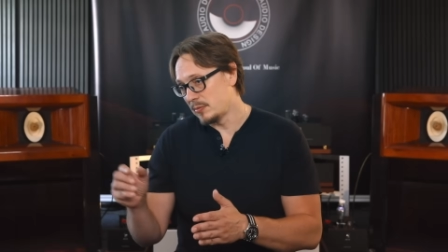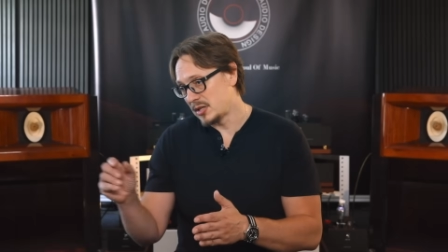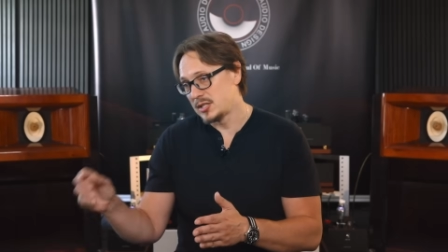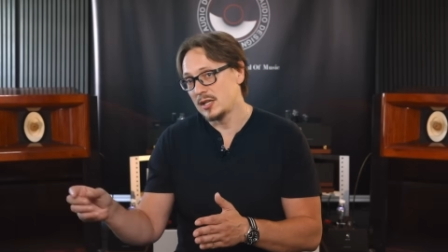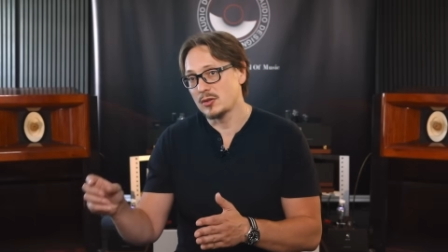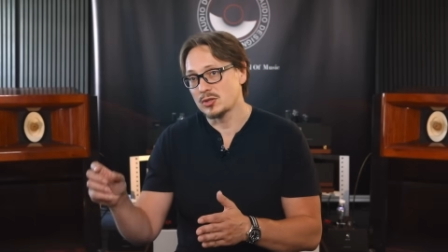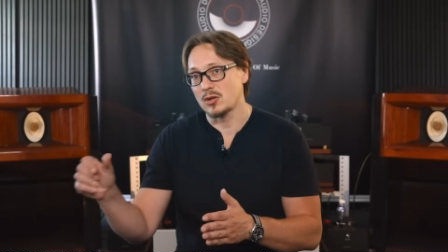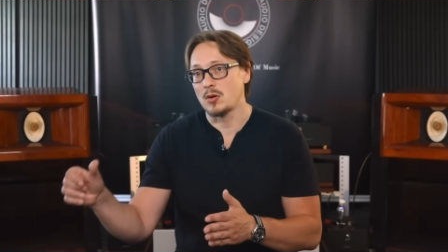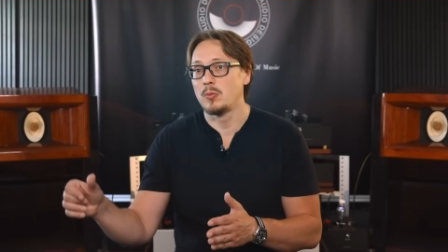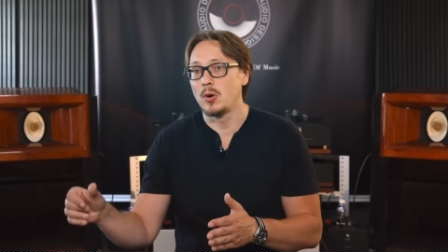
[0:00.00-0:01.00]
Materials
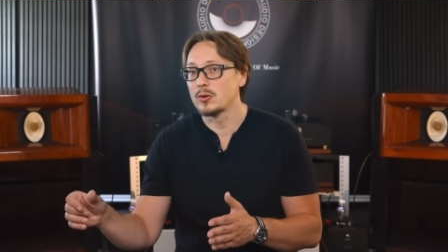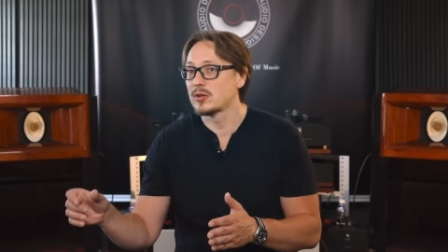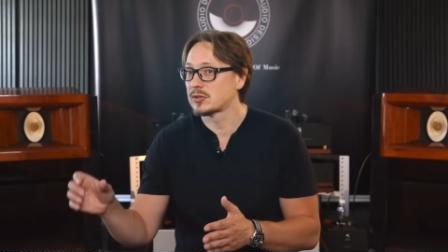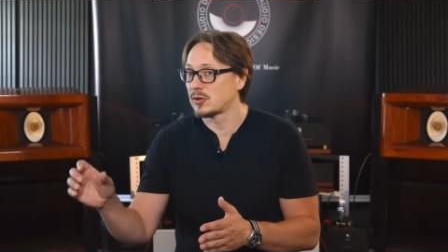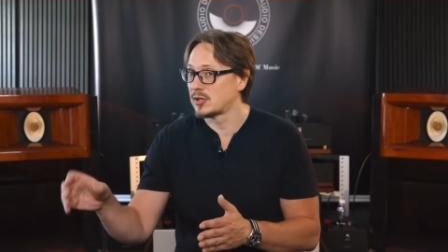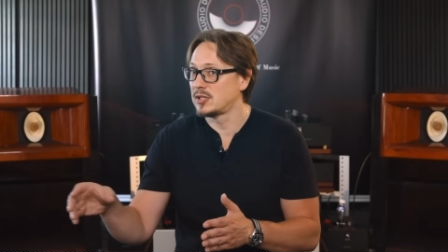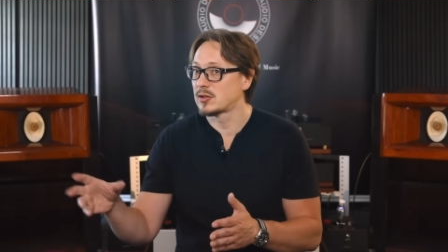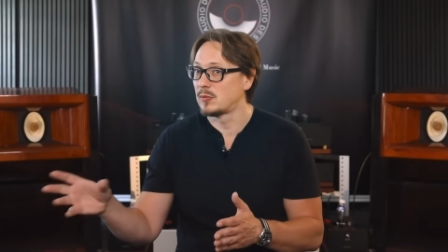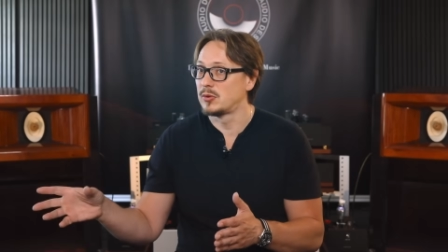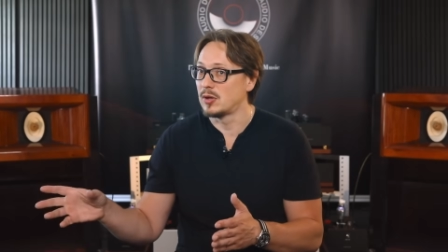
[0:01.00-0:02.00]
and components on these
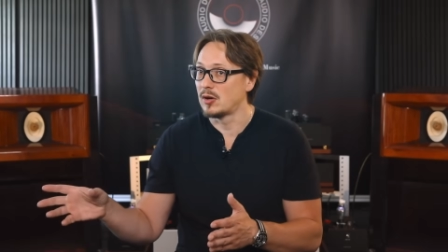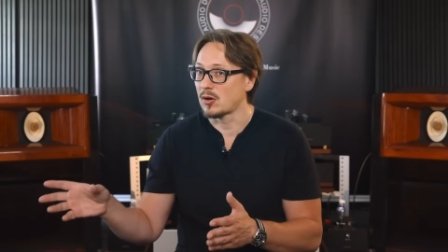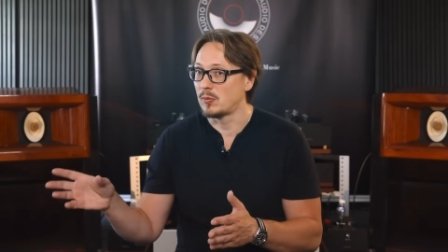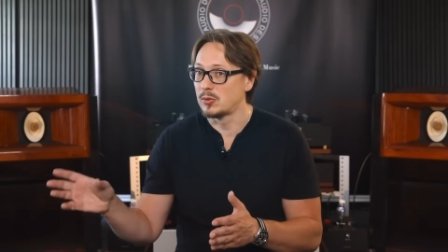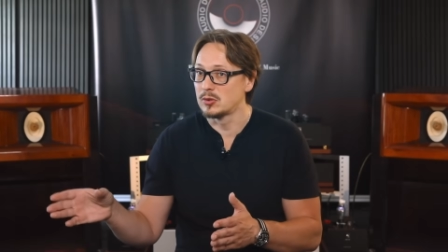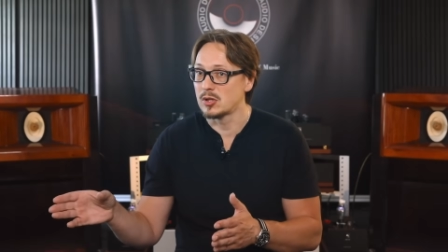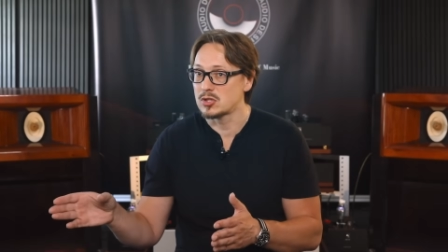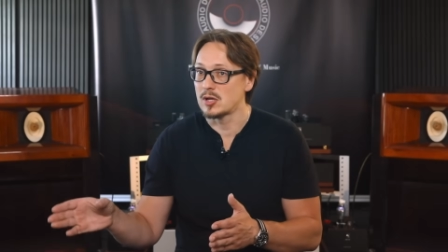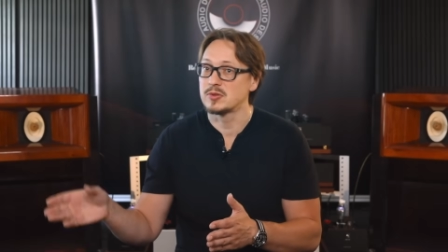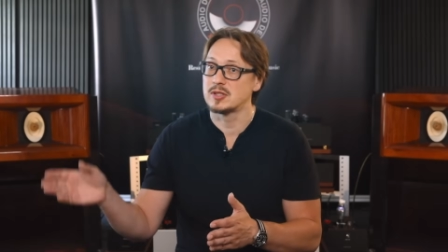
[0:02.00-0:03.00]
compu uh, computer
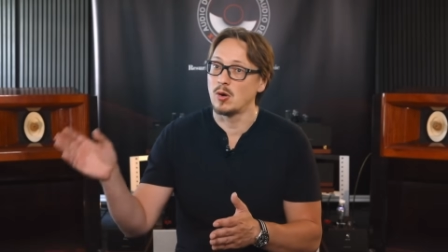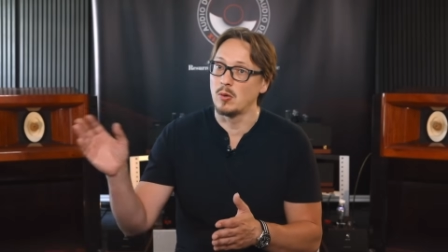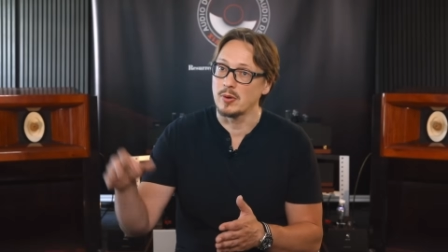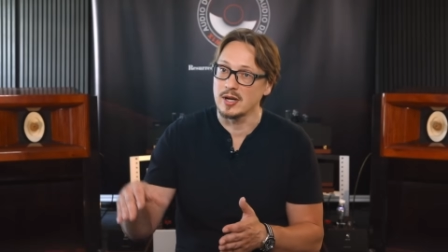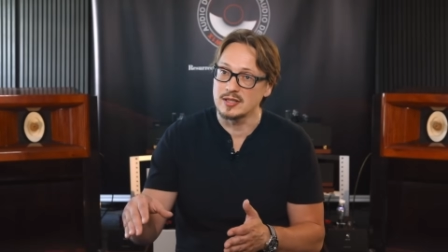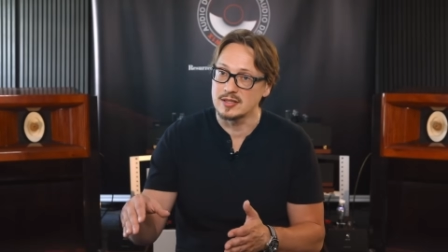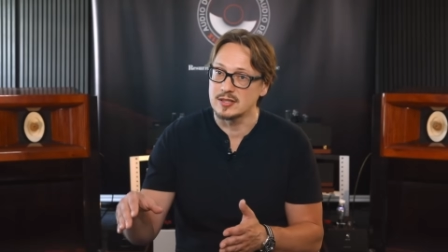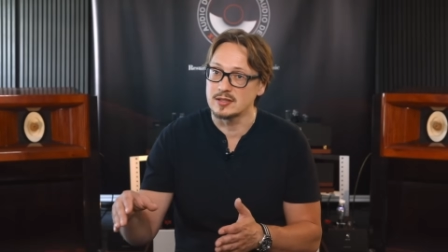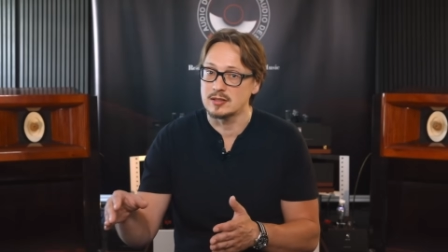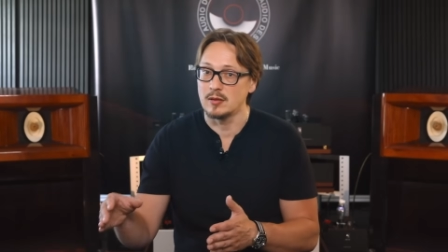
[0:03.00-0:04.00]
chips, the operating
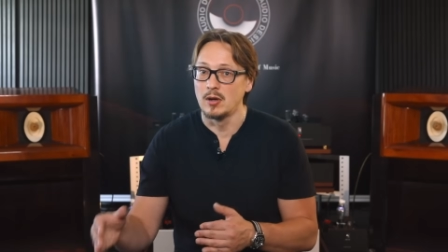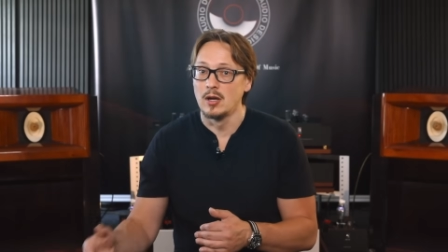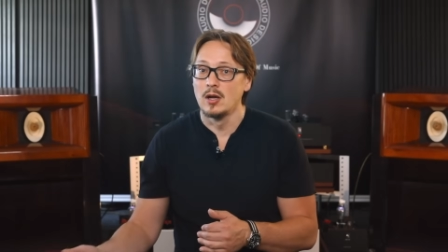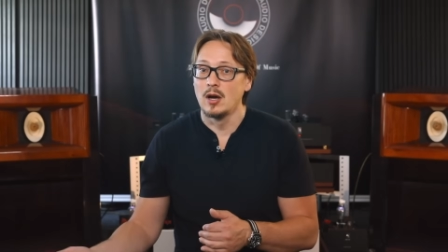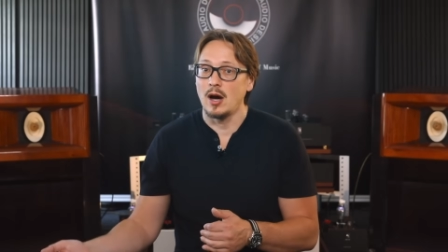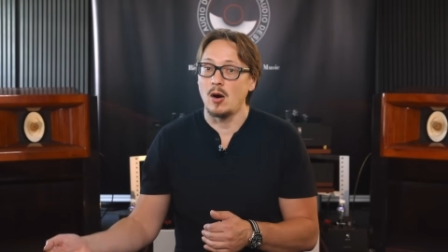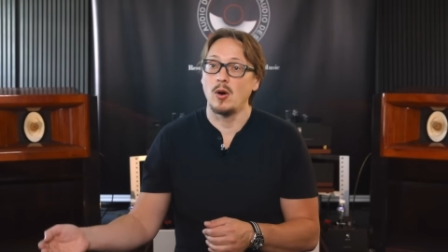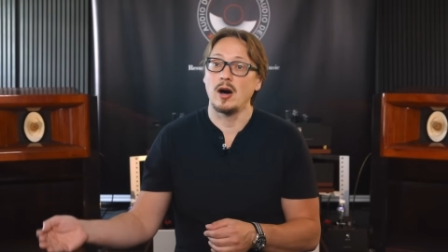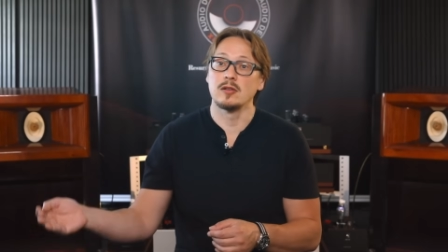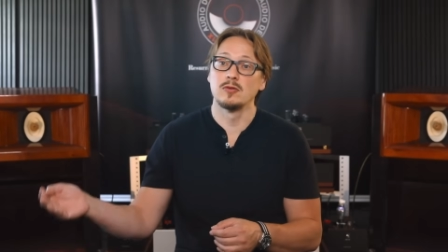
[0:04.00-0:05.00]
system, how
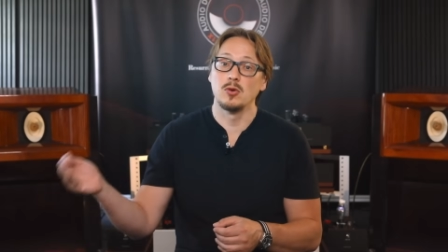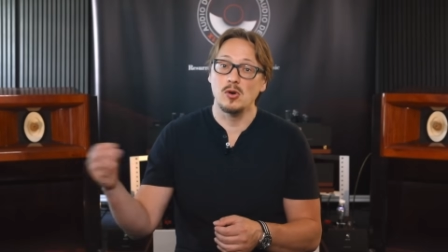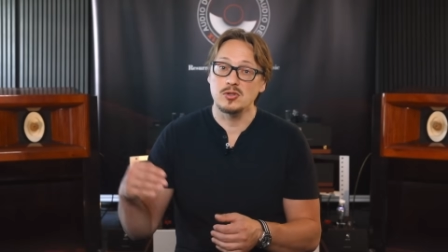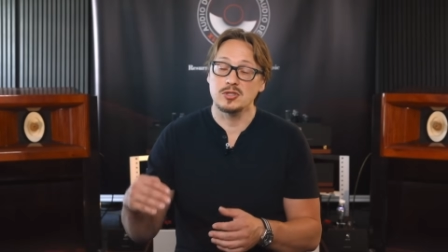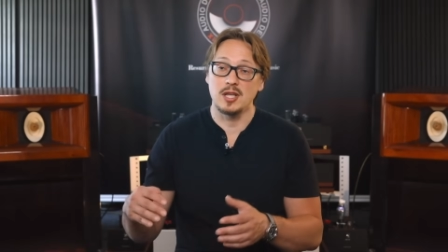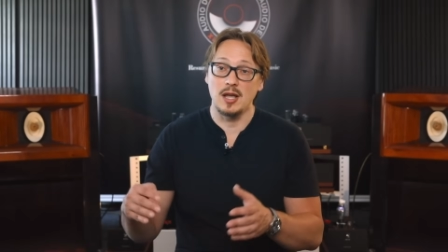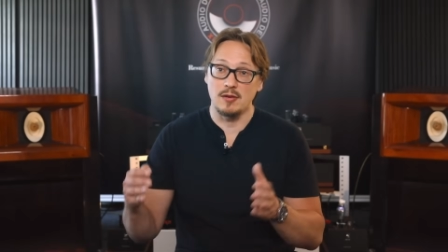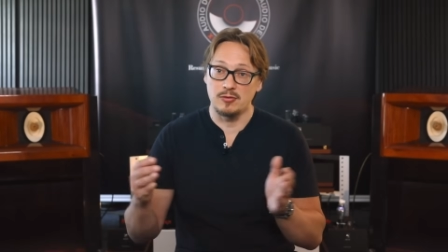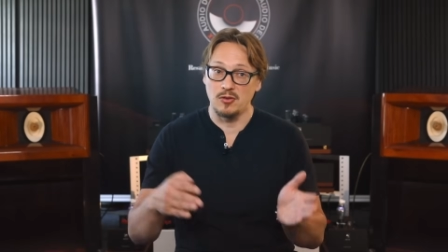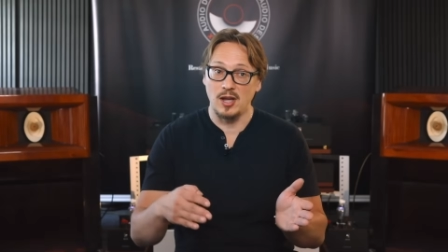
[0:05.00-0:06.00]
adverse they
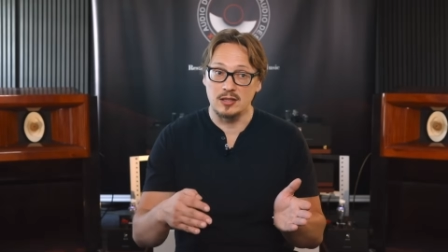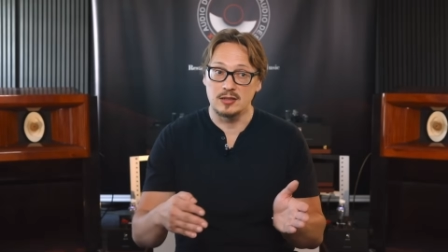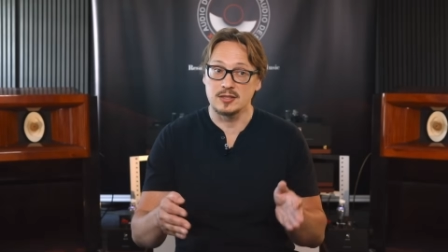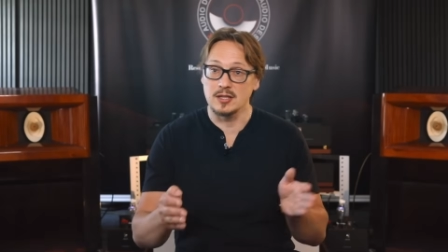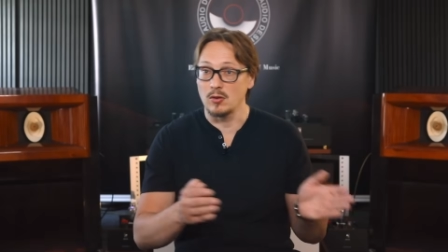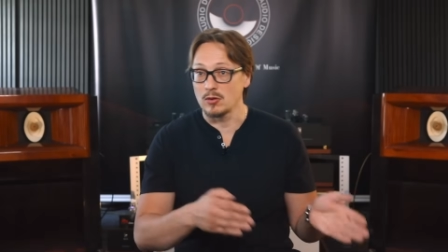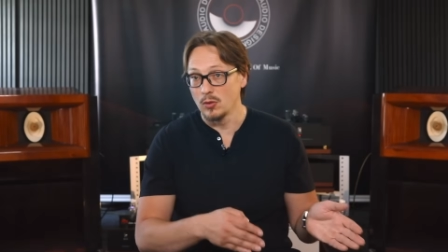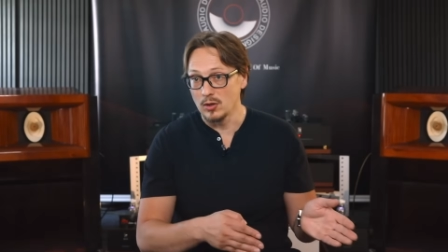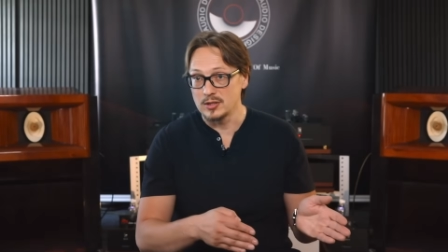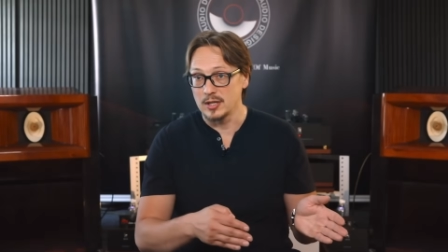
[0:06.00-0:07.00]
affect the sound
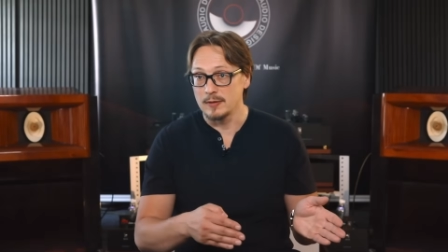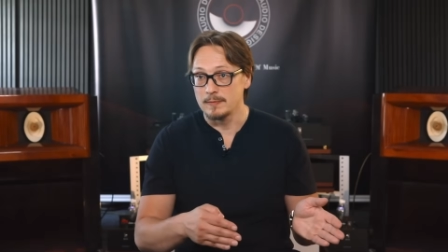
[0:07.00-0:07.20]
quality.